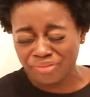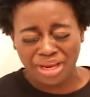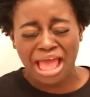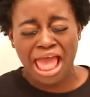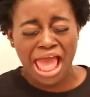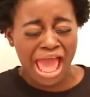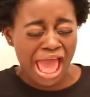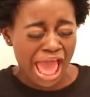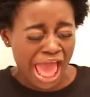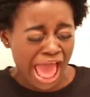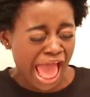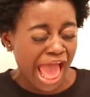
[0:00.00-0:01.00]
two.
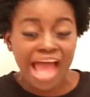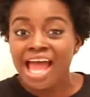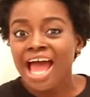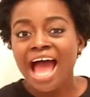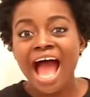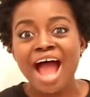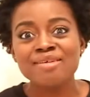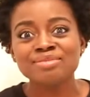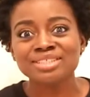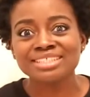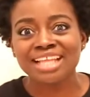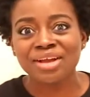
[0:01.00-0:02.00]
Yeah.
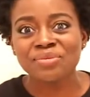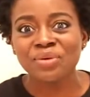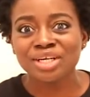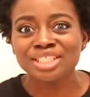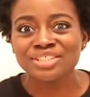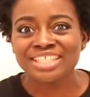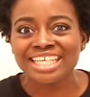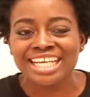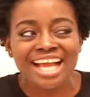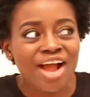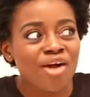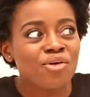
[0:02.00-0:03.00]
I'm just, like, wondering
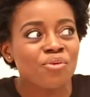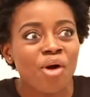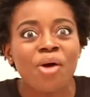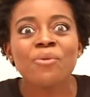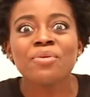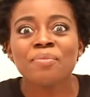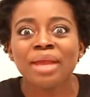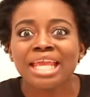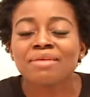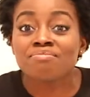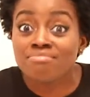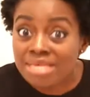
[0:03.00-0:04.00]
what will
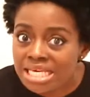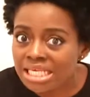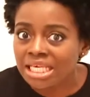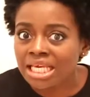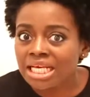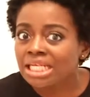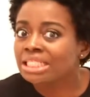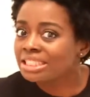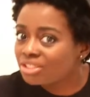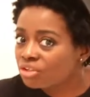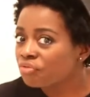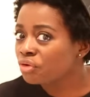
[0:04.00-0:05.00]
make me,
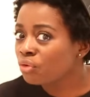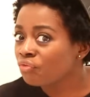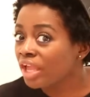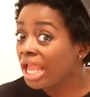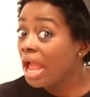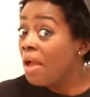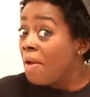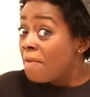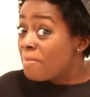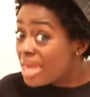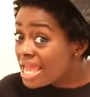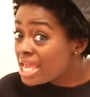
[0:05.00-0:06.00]
Sahndra Fon Dufe,
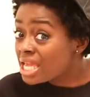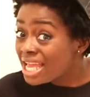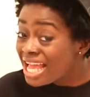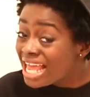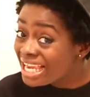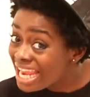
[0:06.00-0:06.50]
me,